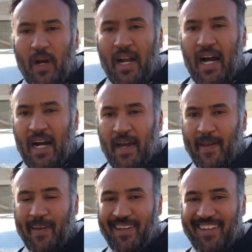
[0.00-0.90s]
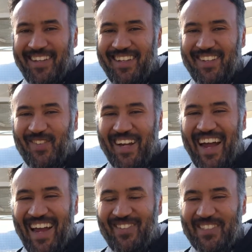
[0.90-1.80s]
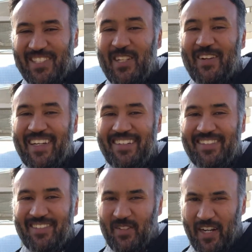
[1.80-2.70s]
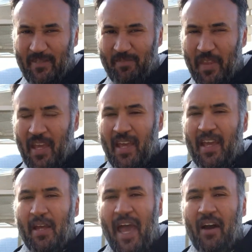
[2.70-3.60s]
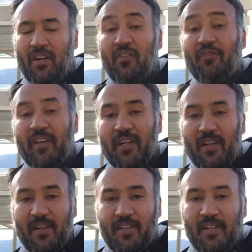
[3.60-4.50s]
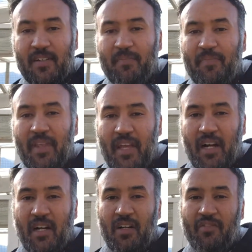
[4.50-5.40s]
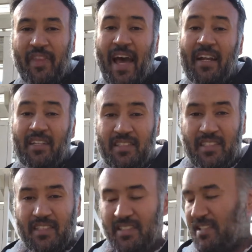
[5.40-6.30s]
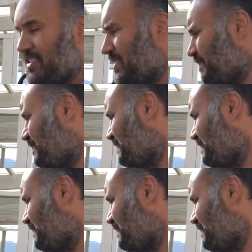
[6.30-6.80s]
what I was doing, right? Out of fear of that consistency.